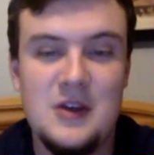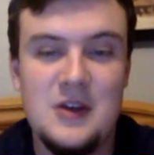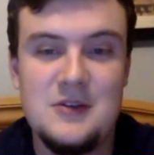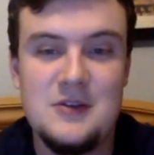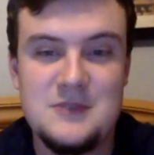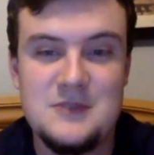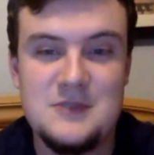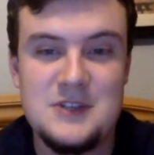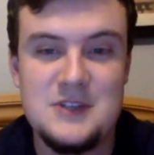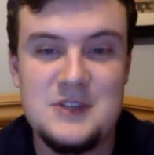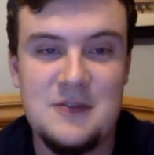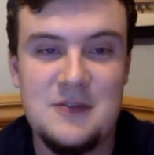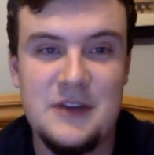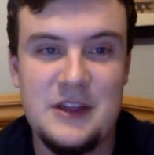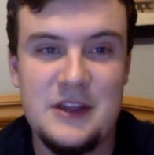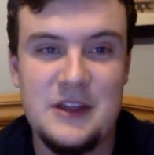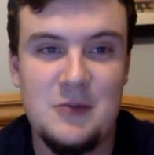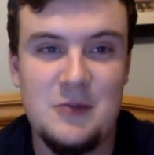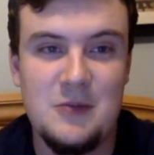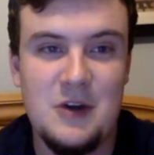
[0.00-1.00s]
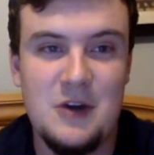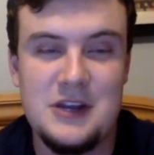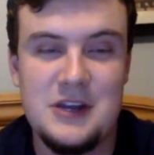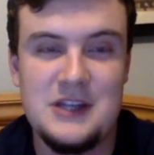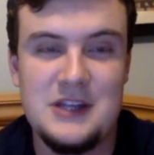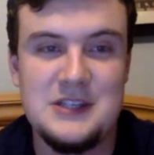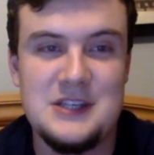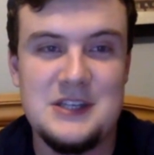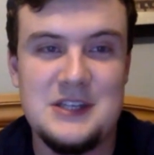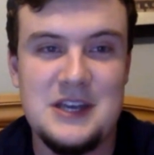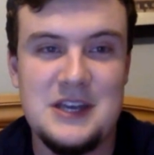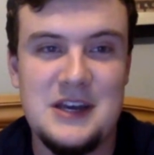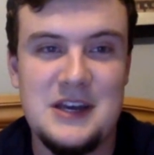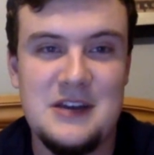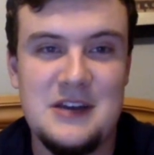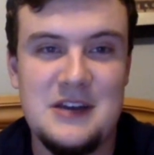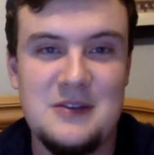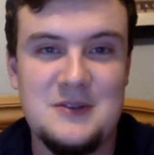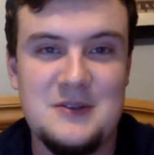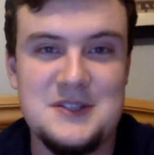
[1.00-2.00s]
stuff like The Walking
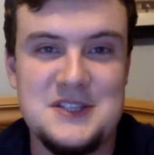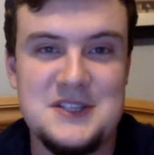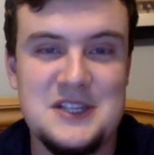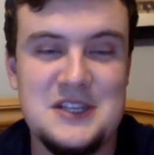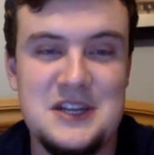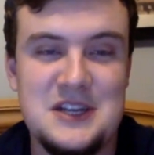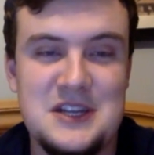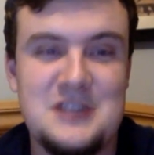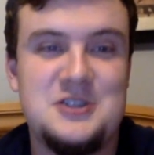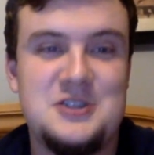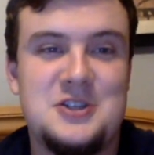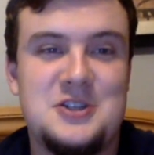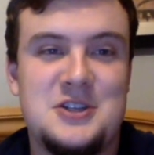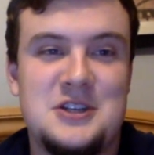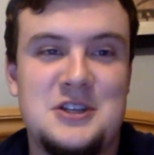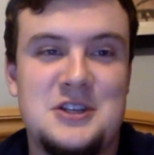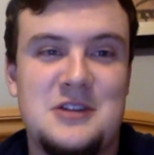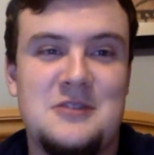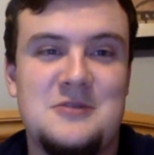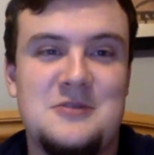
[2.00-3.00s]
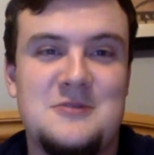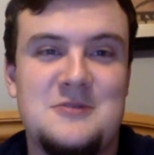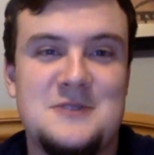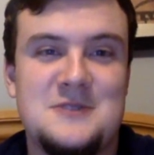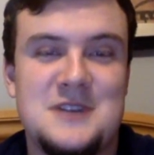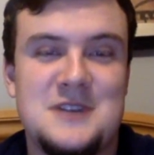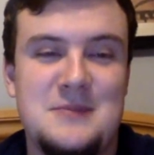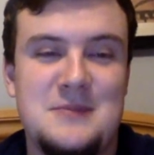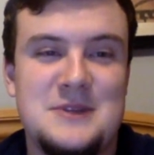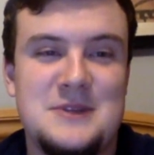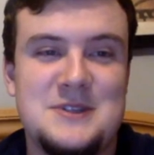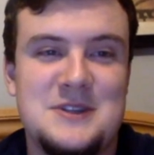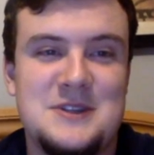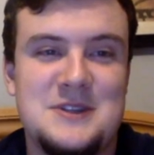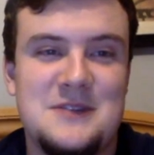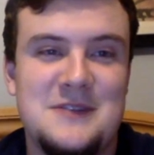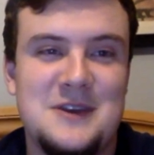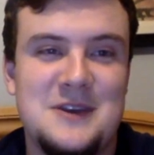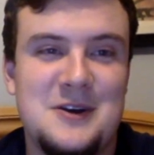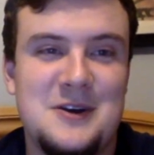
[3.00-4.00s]
Dead or Z Nation, all those zombie
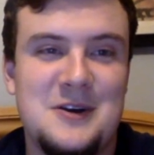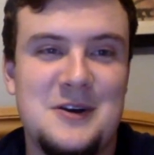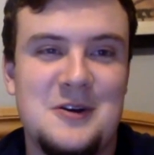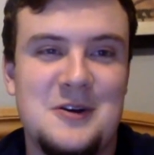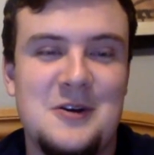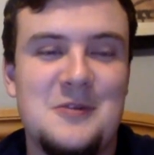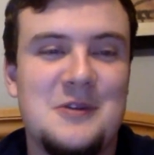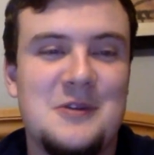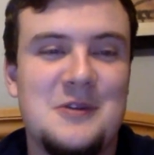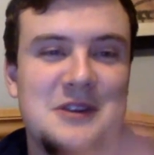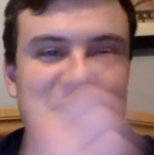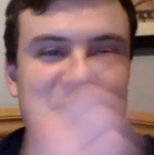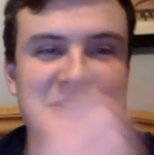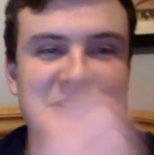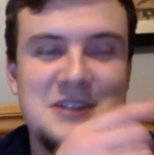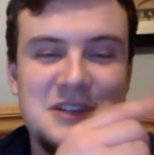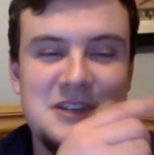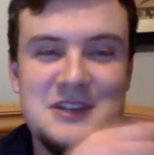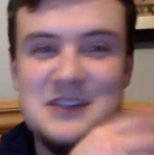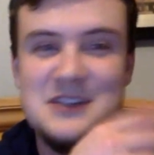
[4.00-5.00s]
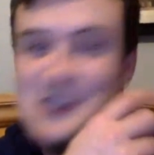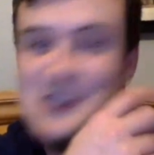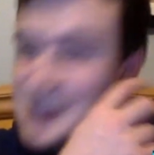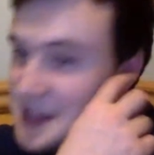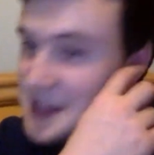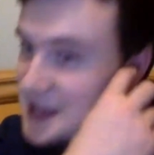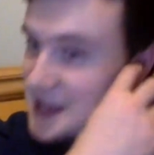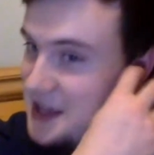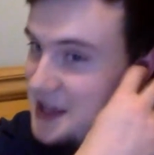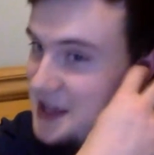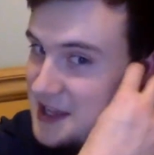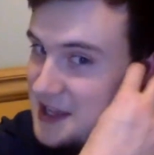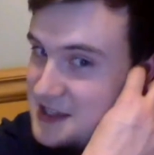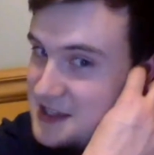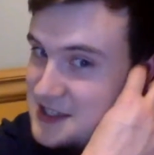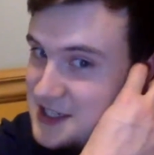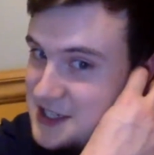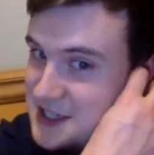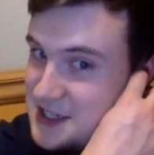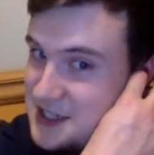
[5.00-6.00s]
stuff. They all owe it to
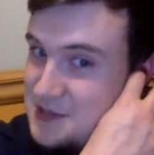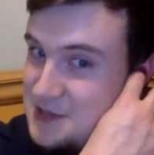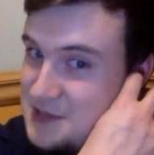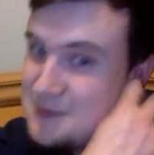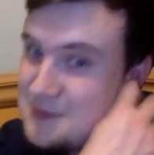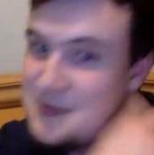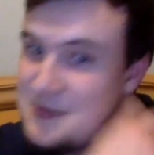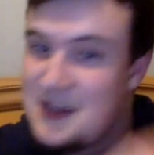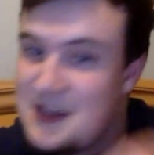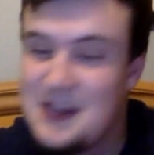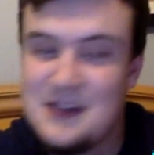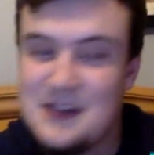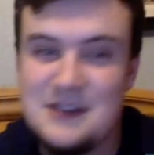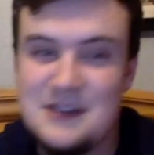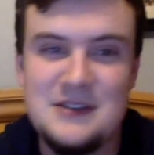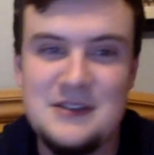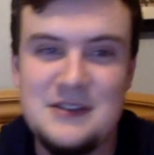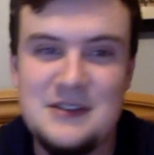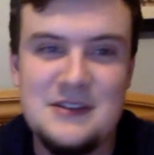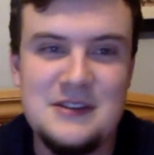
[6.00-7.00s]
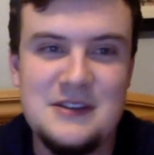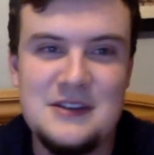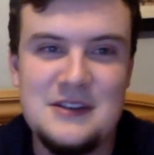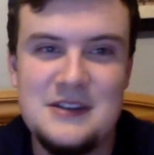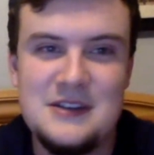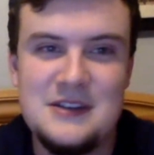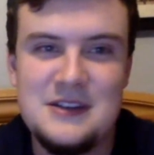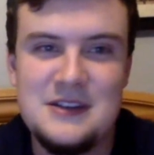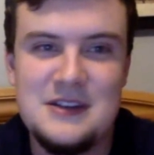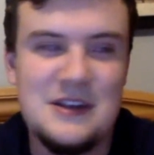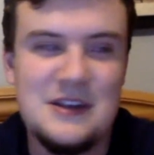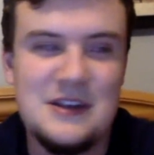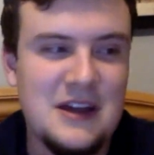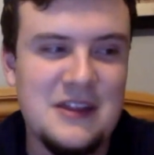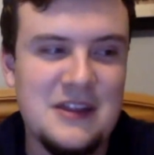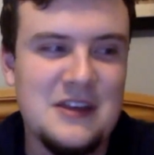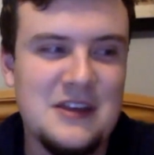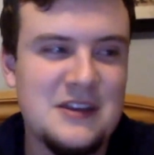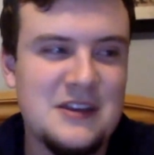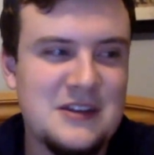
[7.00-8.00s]
him, and I
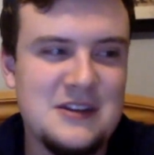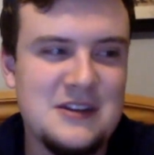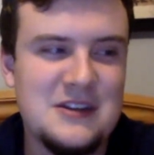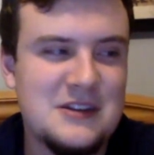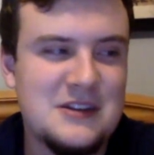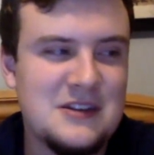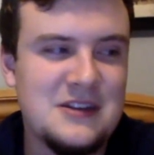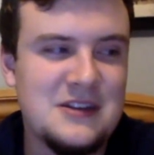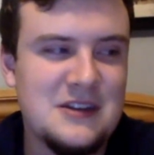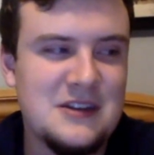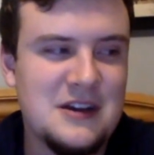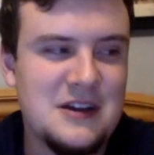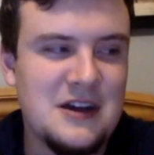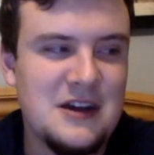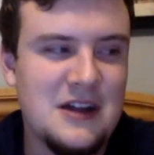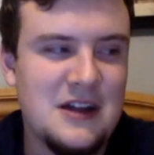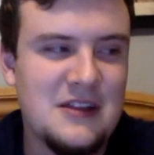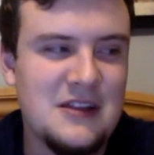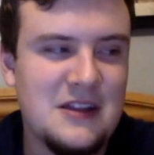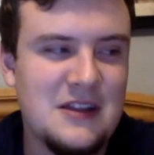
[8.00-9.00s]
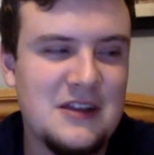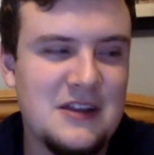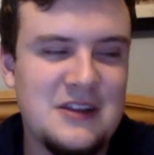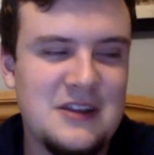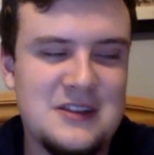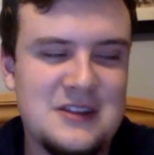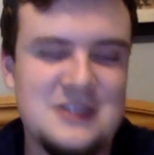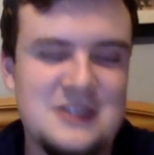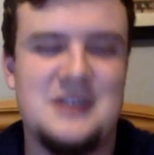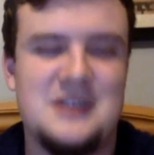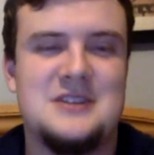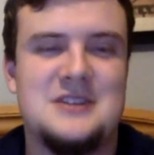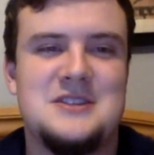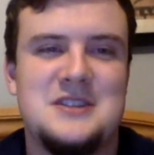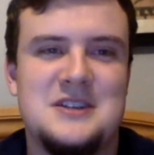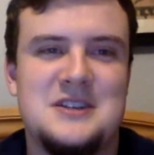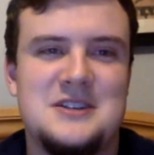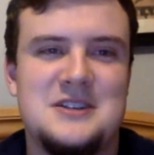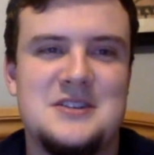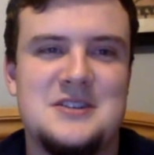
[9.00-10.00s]
think his
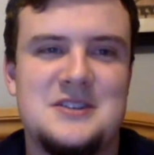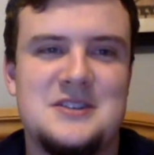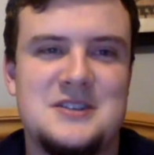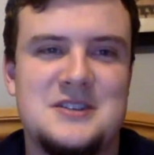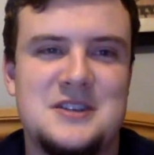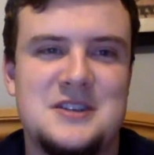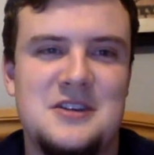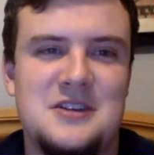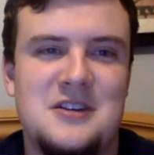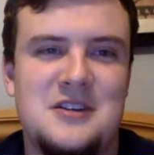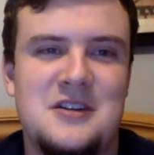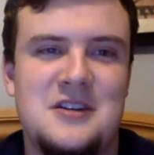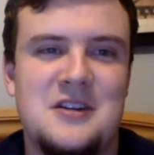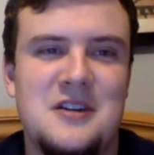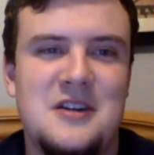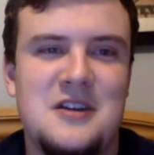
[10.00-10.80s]
legacy is secure,